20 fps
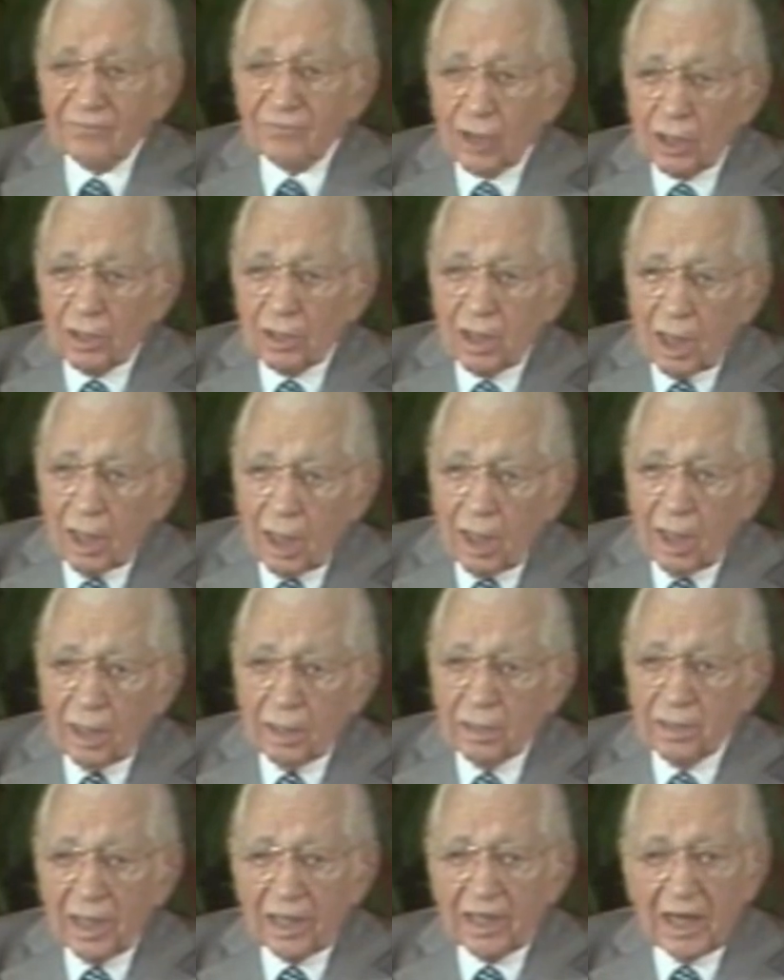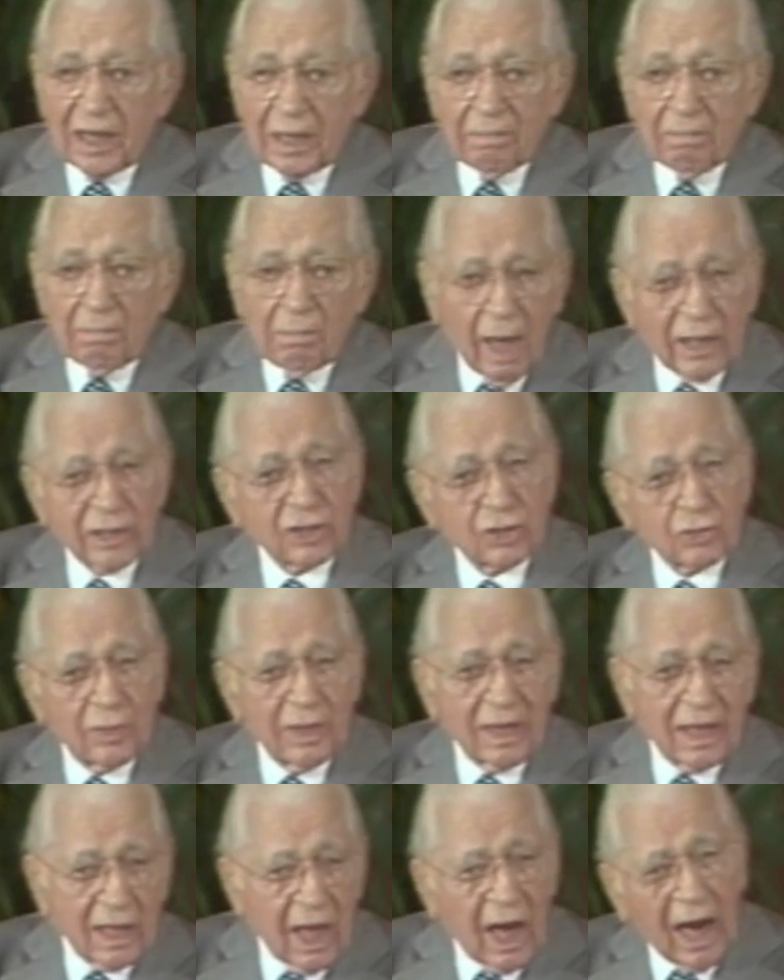have to learn that he must
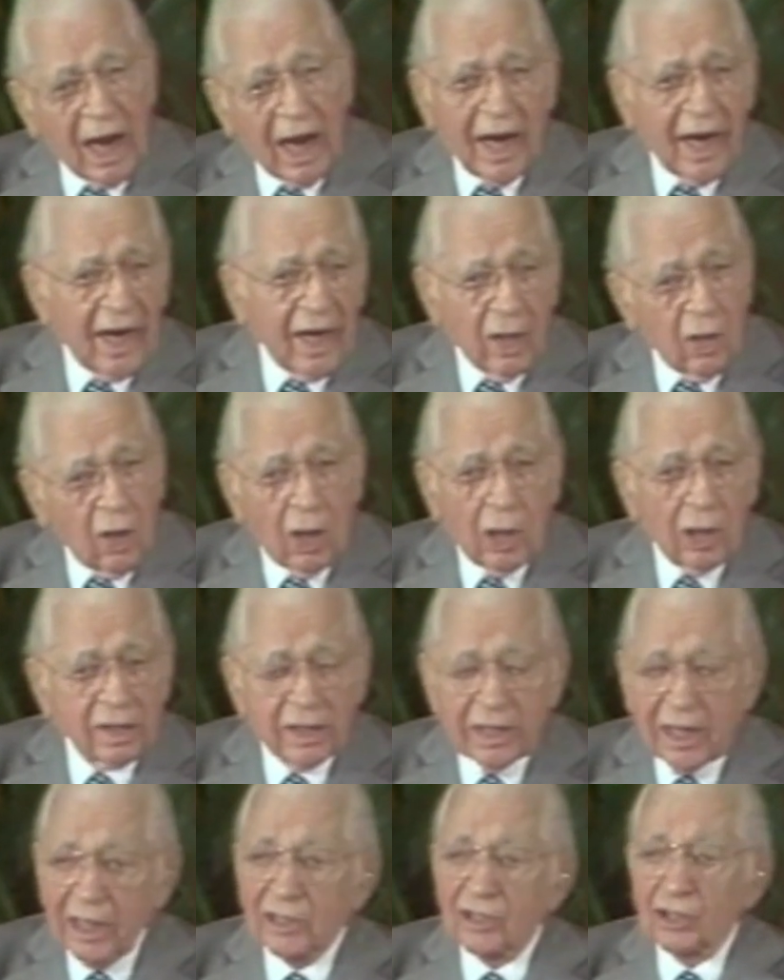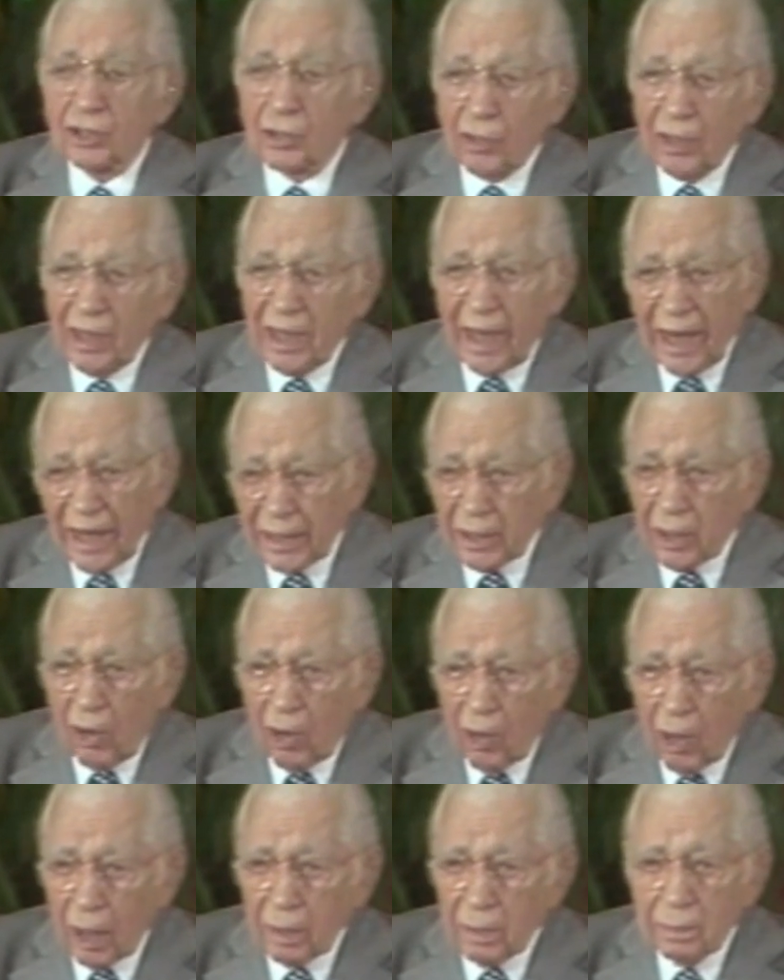rely on his
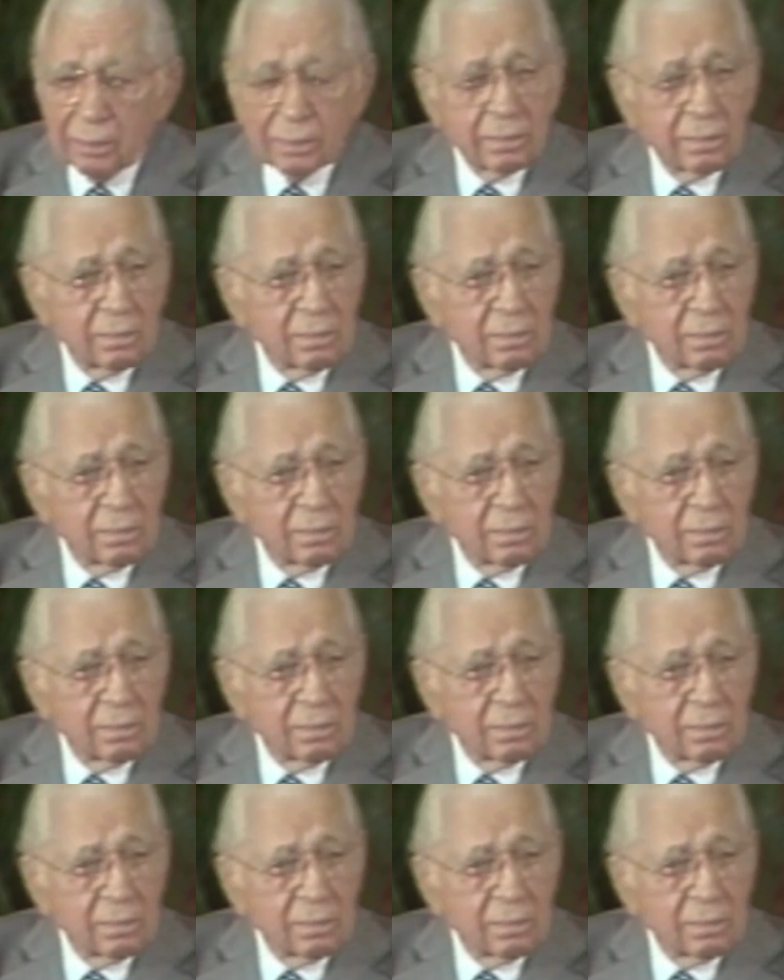Creator.